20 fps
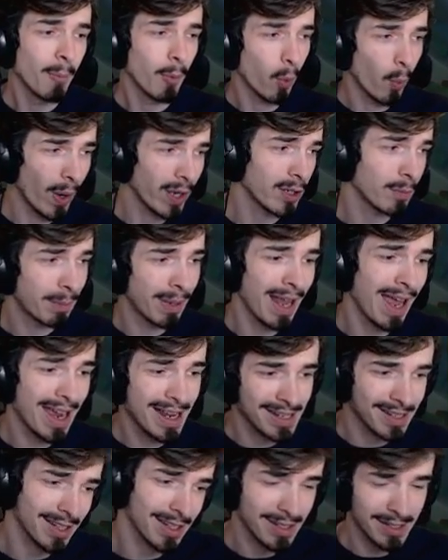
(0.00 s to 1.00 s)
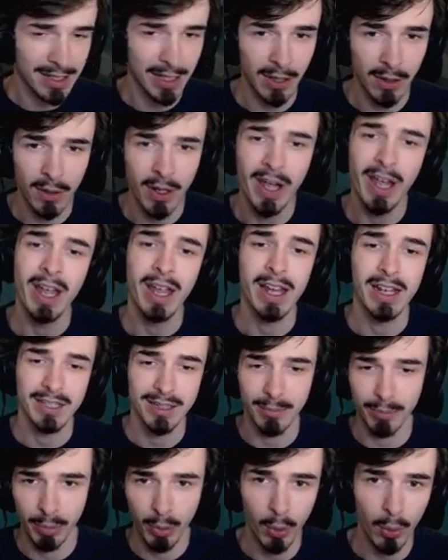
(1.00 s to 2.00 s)
But when you're playing Xin Zhao, it's
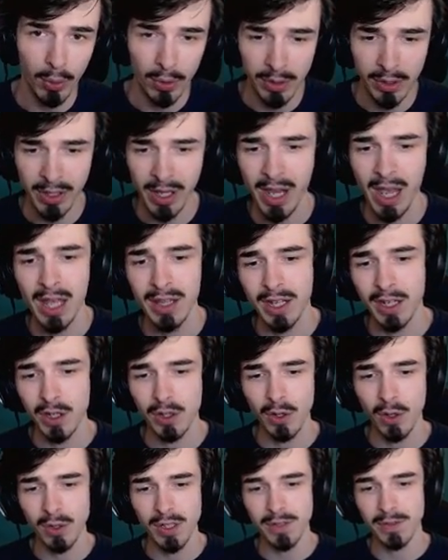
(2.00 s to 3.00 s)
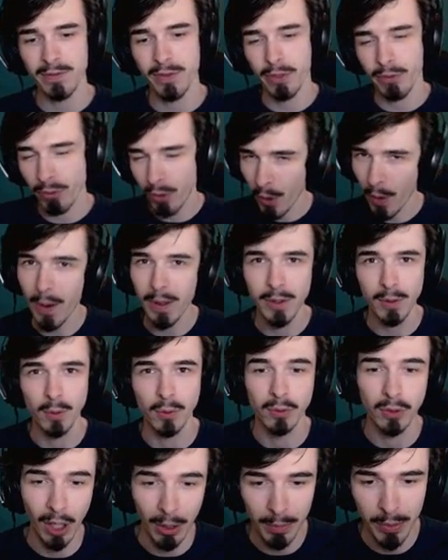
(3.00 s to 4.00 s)
important that you don't just throw out your
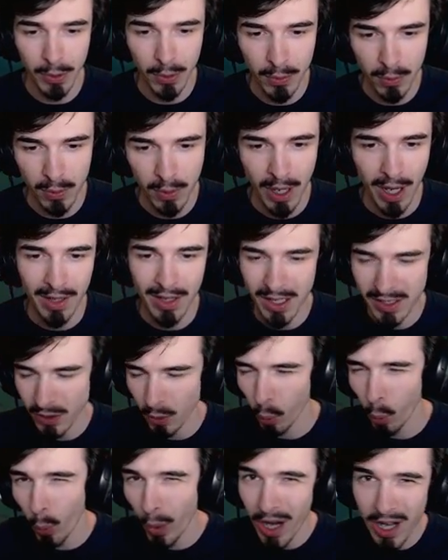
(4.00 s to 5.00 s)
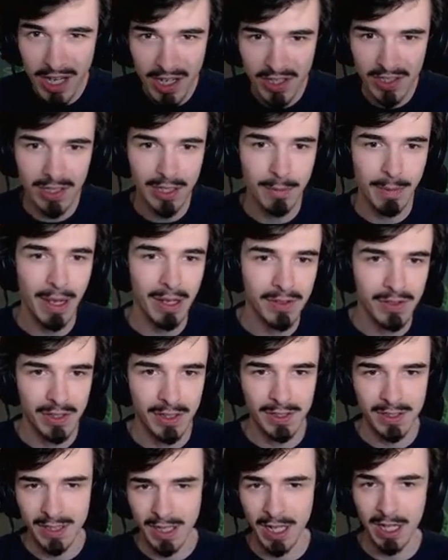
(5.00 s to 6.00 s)
W. That's the weirdest thing about
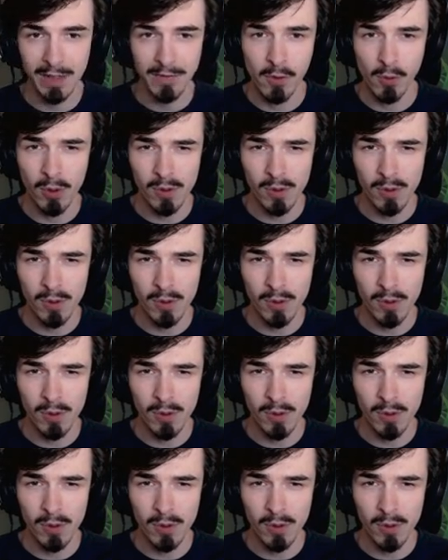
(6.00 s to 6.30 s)
Xin's kit. If you